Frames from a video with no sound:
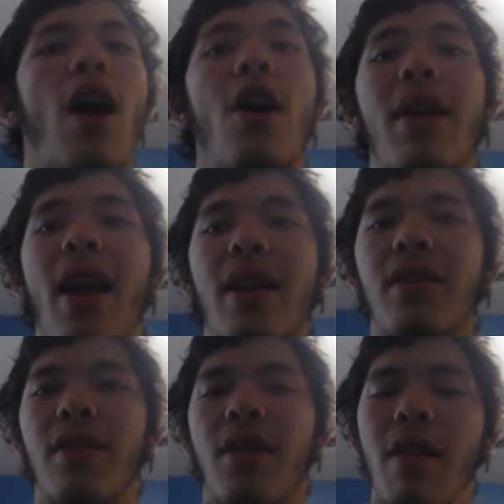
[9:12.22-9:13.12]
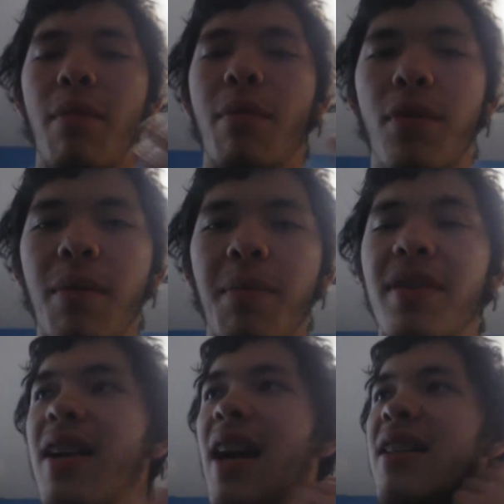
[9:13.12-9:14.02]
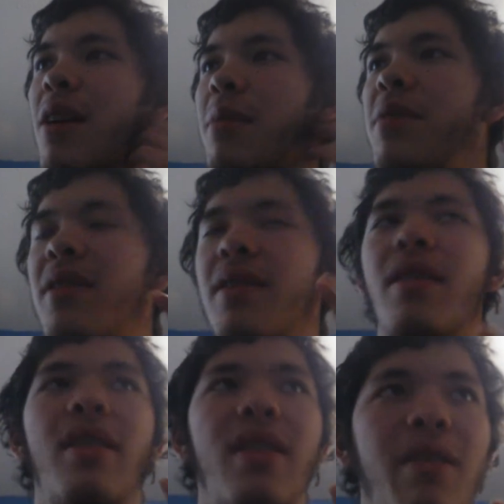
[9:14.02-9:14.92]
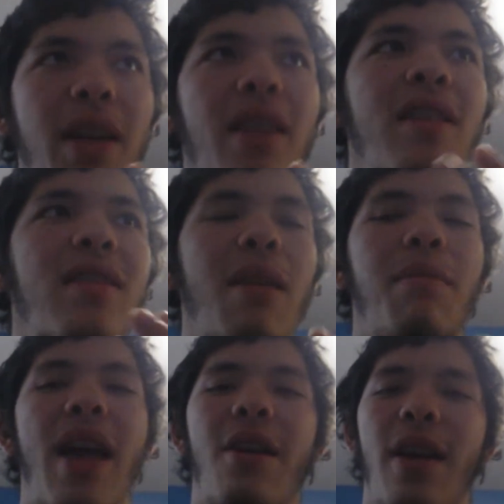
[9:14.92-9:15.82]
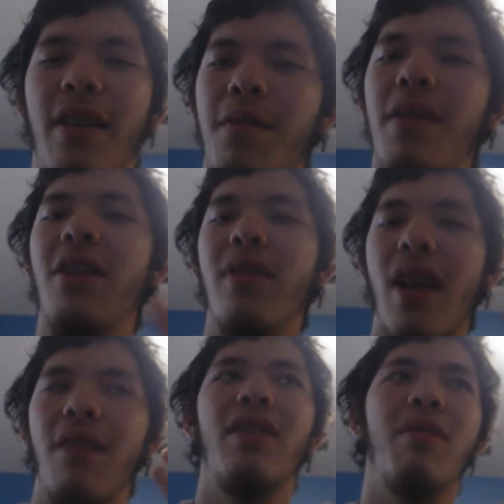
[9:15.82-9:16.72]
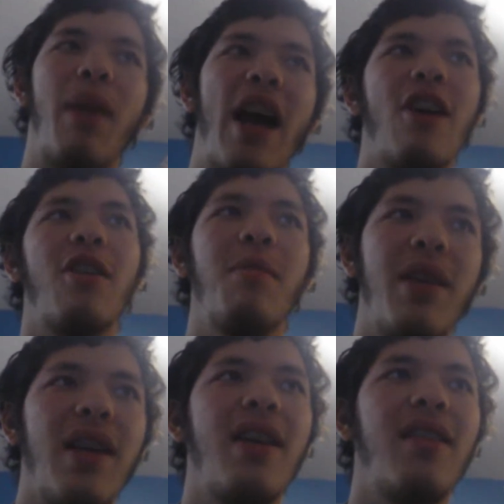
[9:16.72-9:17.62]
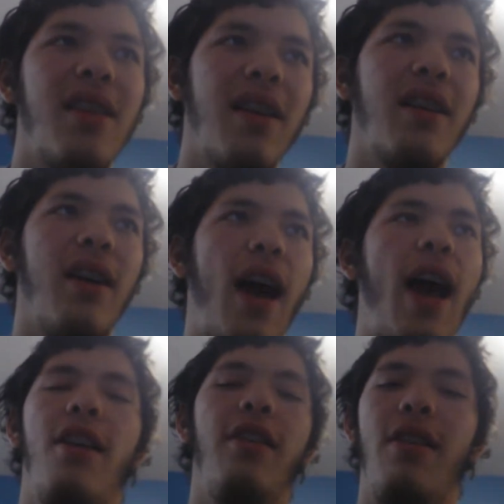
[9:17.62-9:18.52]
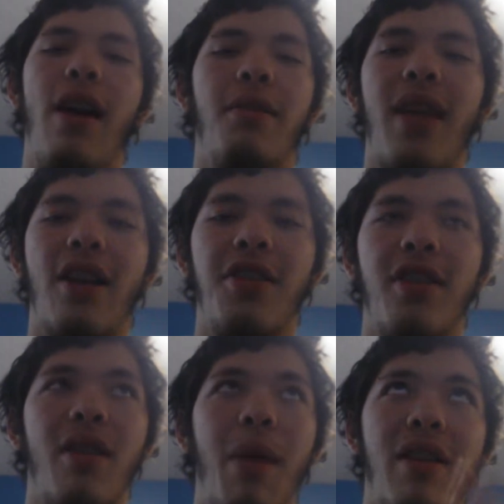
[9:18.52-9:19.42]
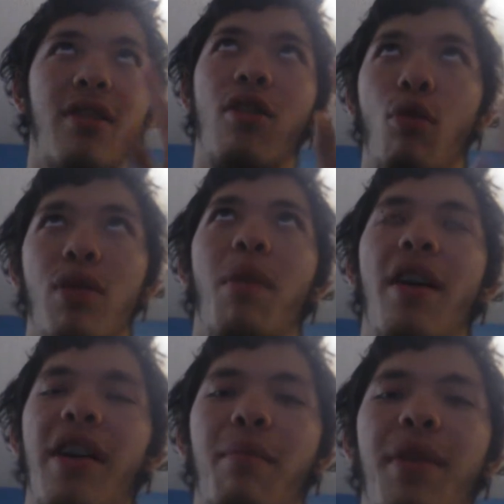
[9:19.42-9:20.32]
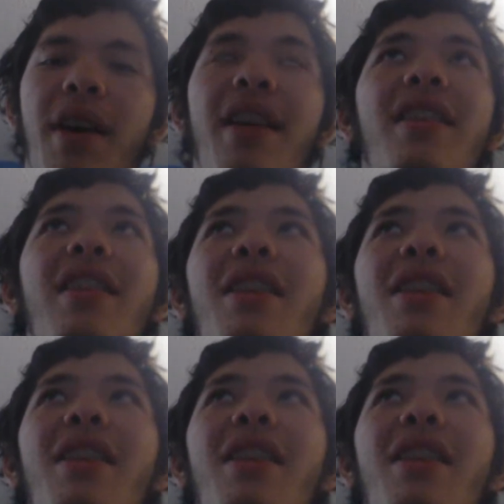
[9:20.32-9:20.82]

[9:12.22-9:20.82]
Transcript: Oh yeah, and so I've been pretty busy, guys, so I'm just spending this time now, and the video's kind of inspiring me to, I don't know, I was actually just about to start responding, but